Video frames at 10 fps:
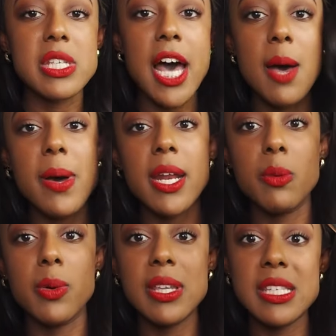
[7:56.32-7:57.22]
up, and I
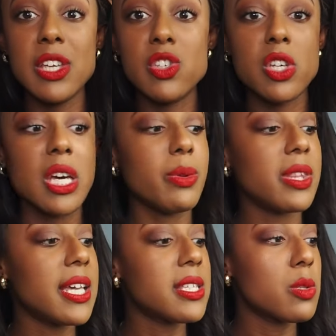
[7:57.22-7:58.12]
will continue to do that with
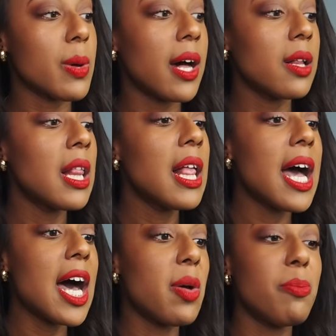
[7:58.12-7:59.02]
these as well.
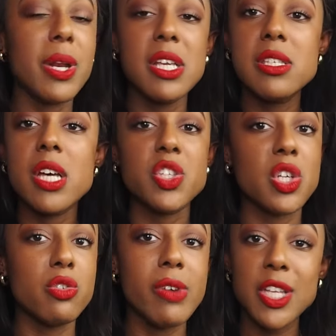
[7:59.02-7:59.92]
But it's such a
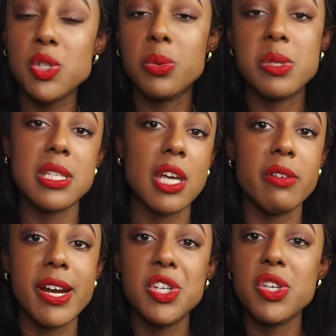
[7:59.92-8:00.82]
gradual
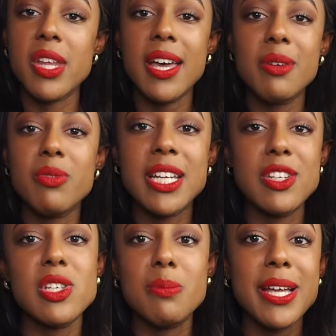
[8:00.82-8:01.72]
discoloration that it
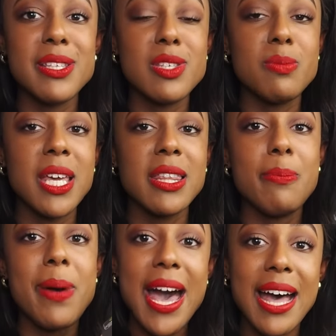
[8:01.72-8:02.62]
doesn't matter to me. The
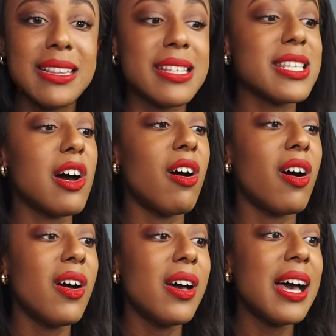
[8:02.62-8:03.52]
pans
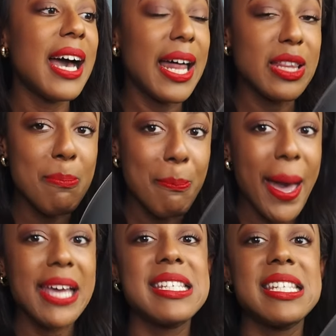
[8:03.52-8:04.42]
are the
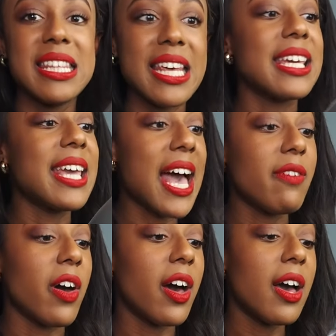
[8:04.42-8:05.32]
best thing
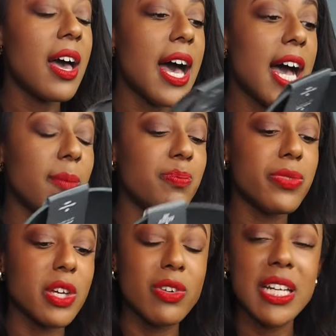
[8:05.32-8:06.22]
ever.
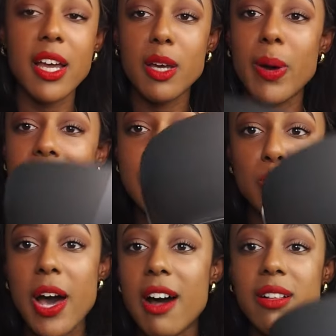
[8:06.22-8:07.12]
They're really lightweight as
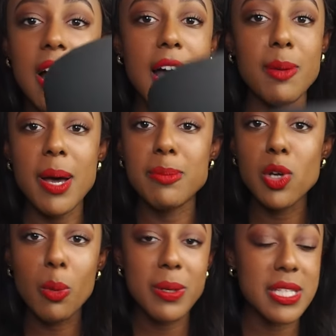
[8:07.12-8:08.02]
well. I'm
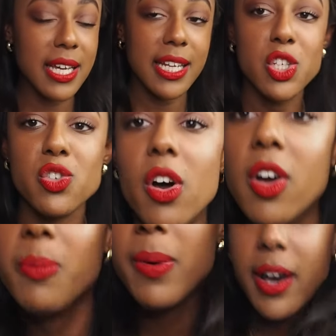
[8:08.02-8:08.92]
not particularly
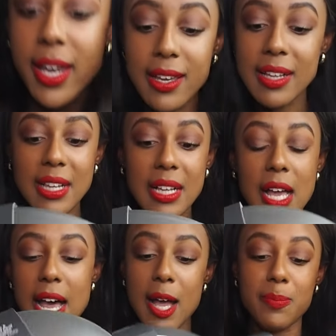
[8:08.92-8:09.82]
strong by
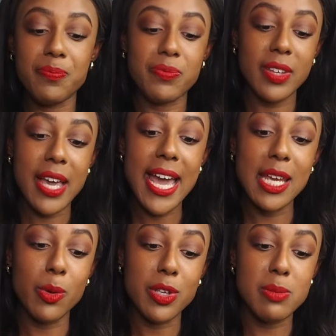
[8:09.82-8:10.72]

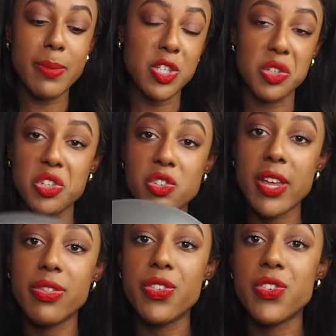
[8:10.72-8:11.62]
anyone's measure of
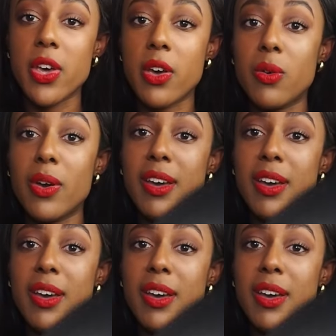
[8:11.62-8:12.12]
strength, so